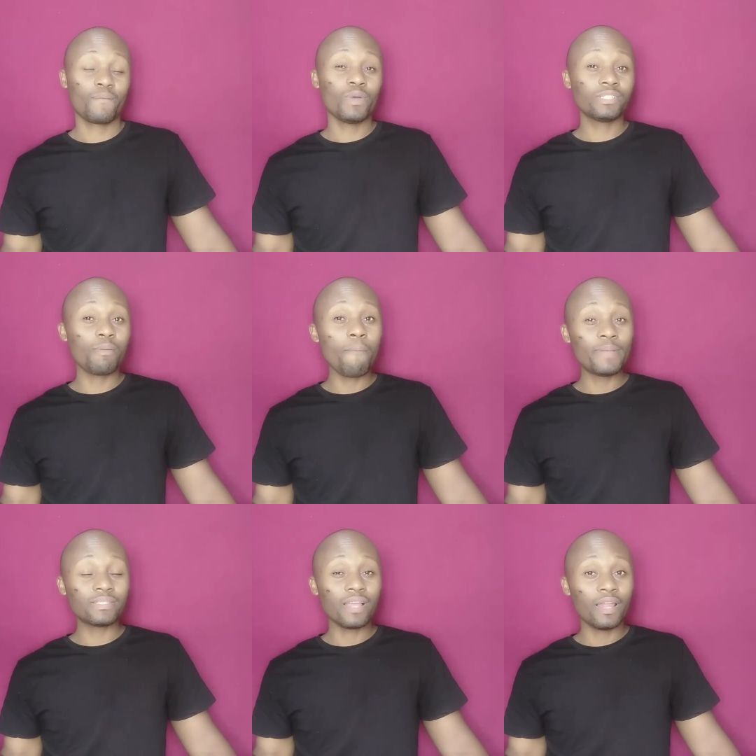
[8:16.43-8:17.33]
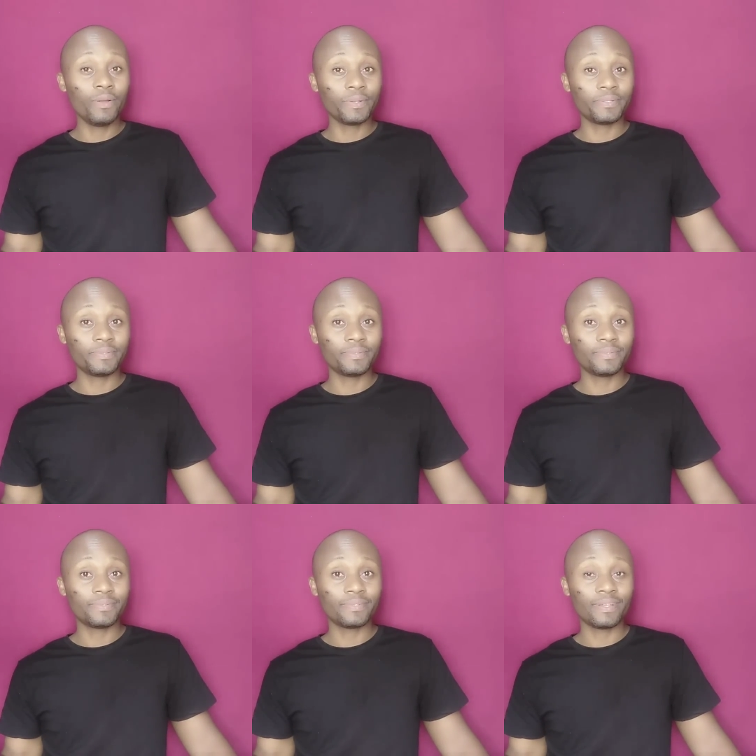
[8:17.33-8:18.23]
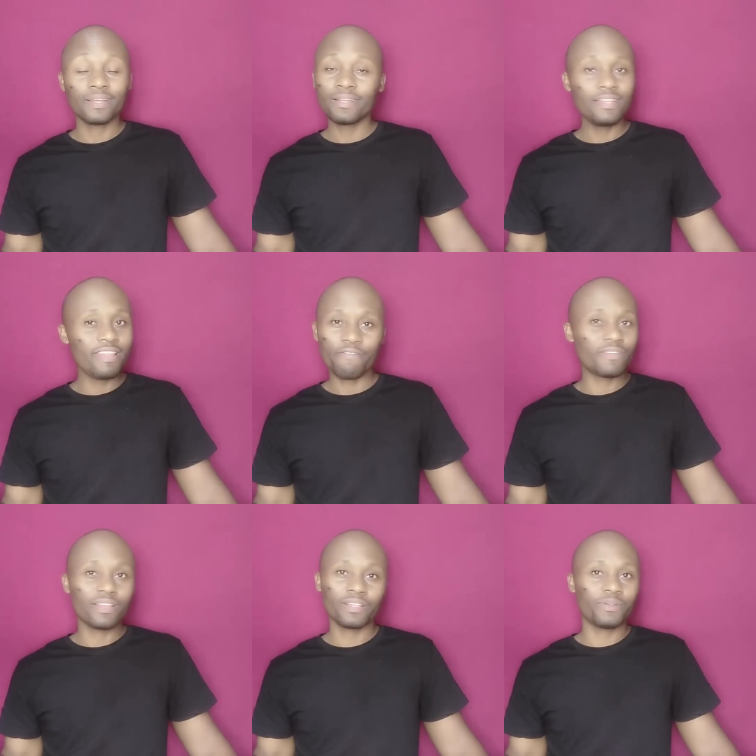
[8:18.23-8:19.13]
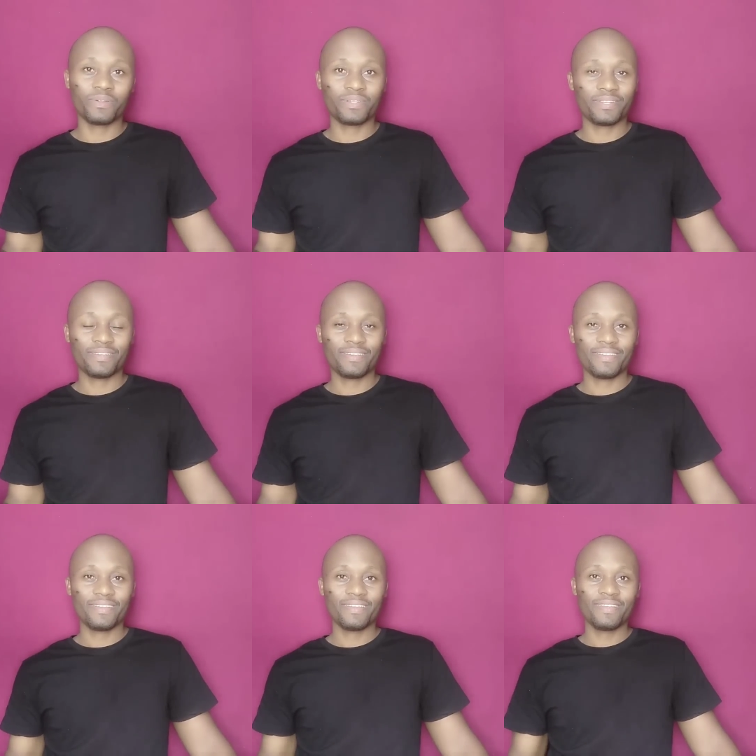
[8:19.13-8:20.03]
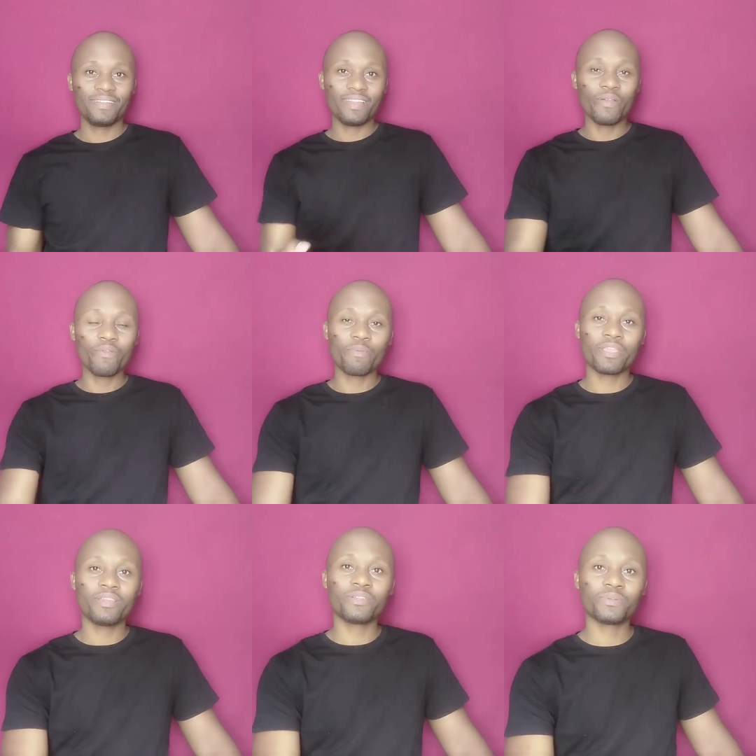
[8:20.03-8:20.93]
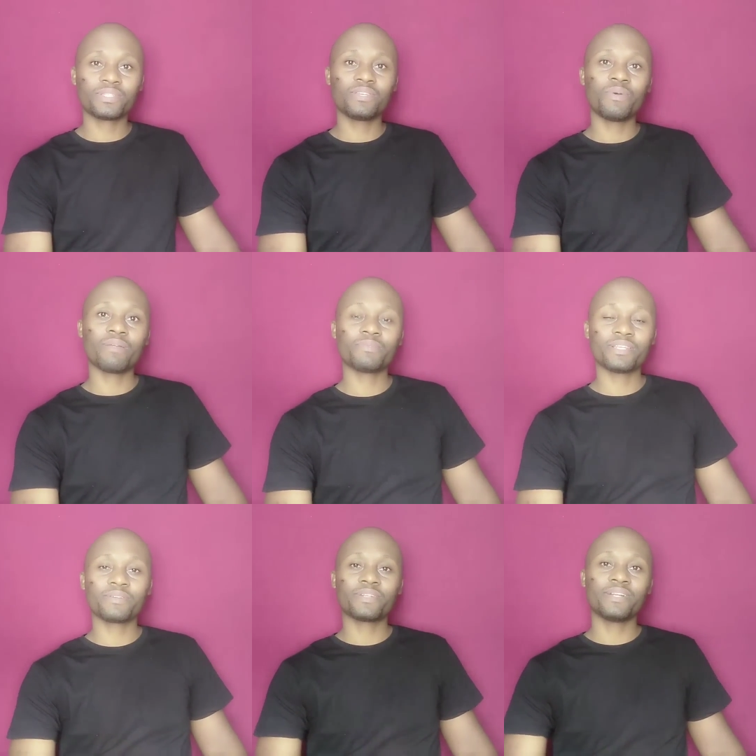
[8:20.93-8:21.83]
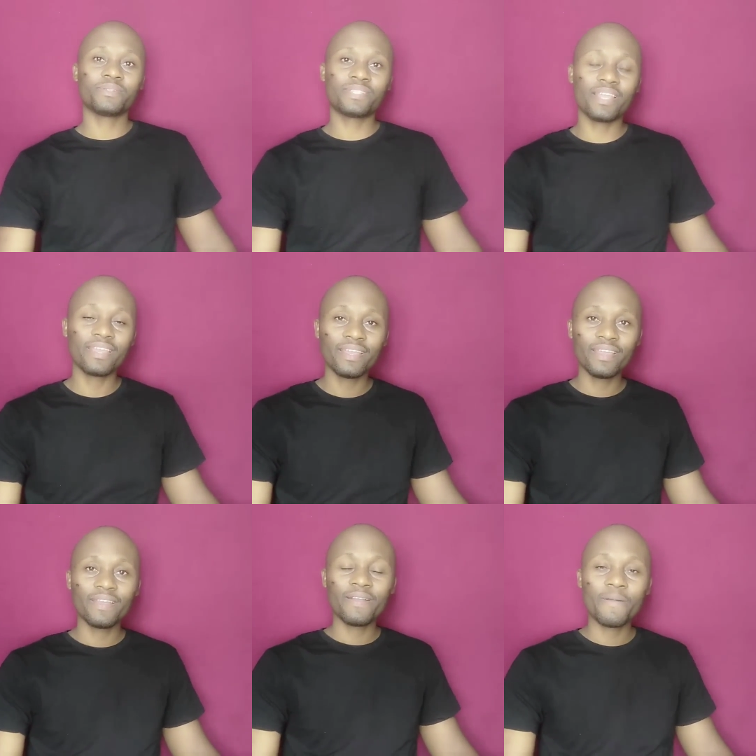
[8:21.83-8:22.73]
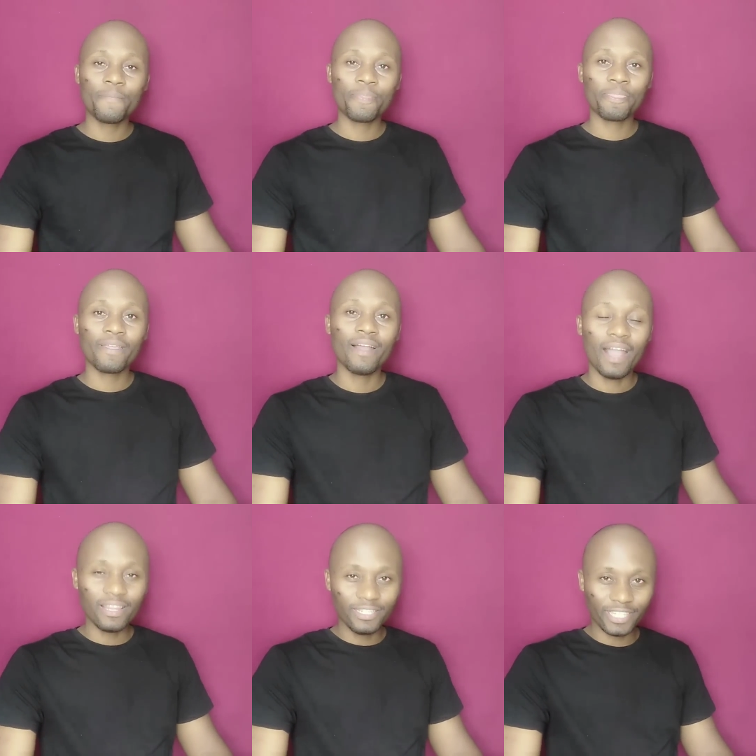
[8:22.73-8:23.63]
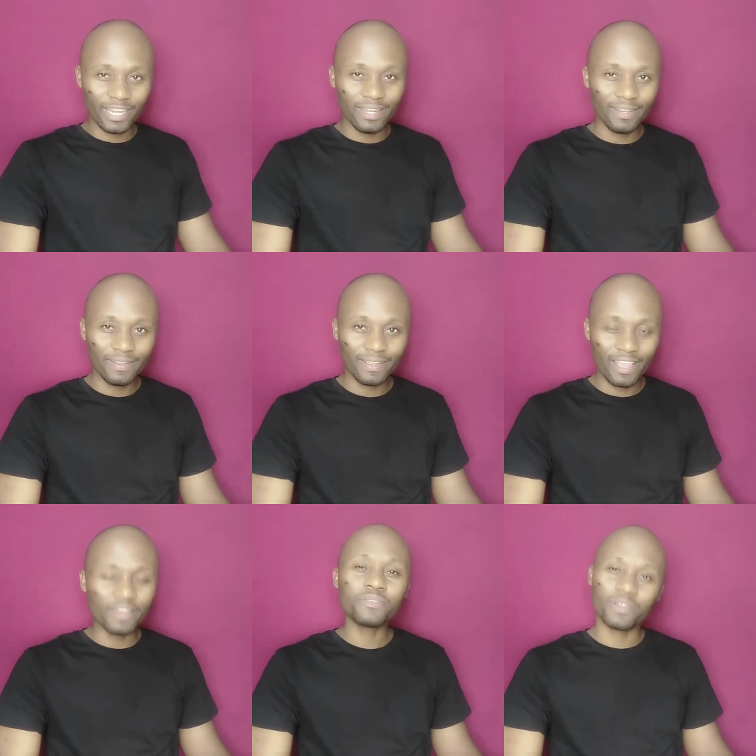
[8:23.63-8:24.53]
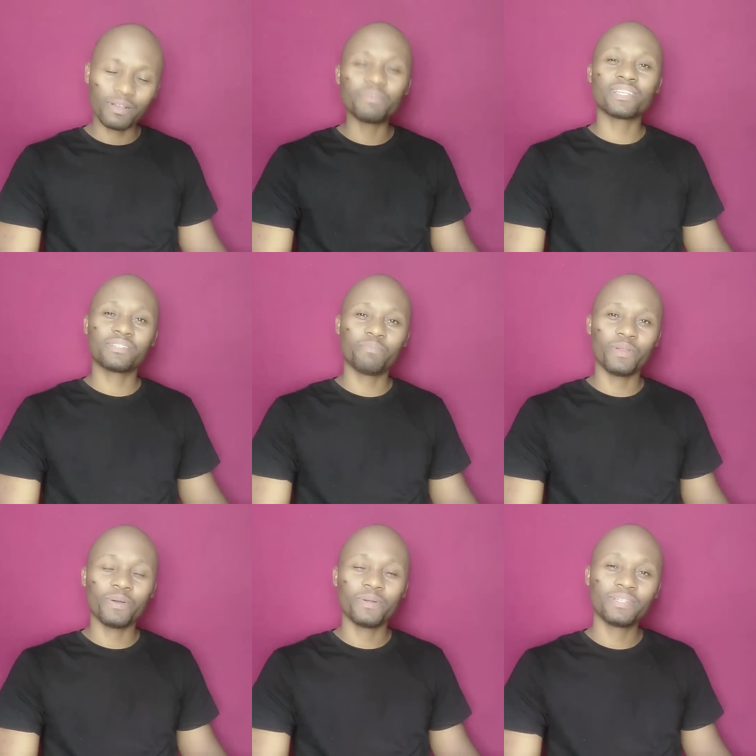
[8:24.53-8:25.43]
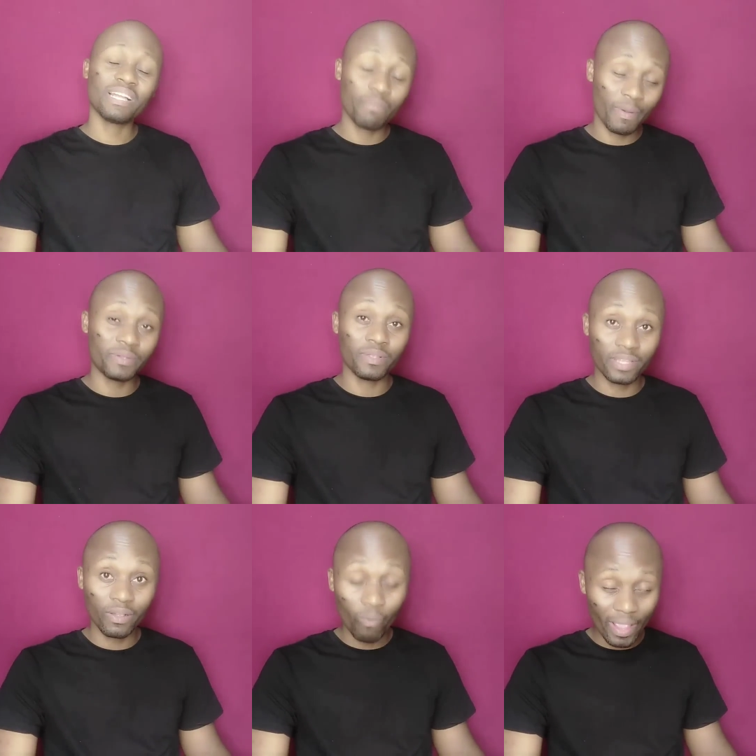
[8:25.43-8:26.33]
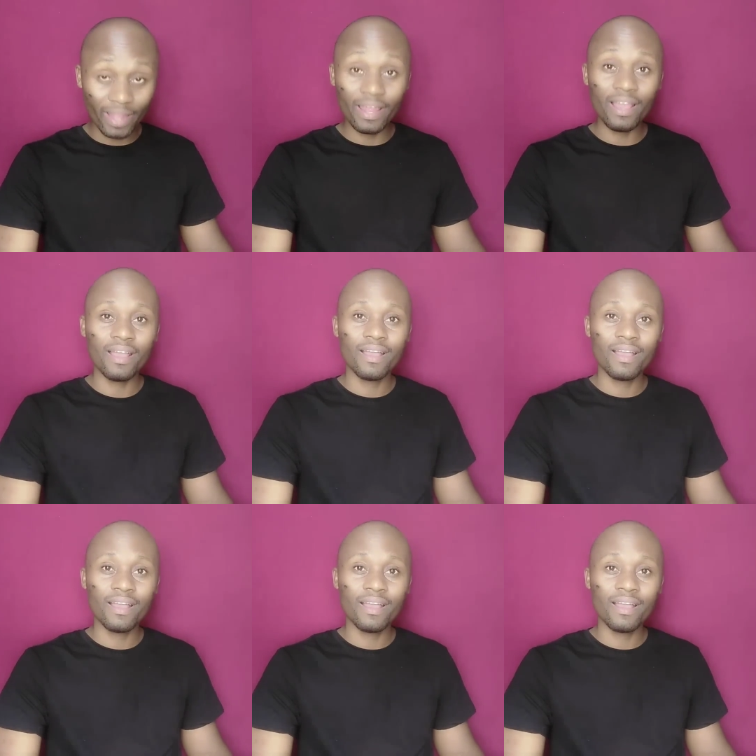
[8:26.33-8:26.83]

Was Thabo Bester alone? Definitely not. Now you're beginning to see what I'm saying, trying to say. And in jail, get into the comment section below. Tell me what you think when.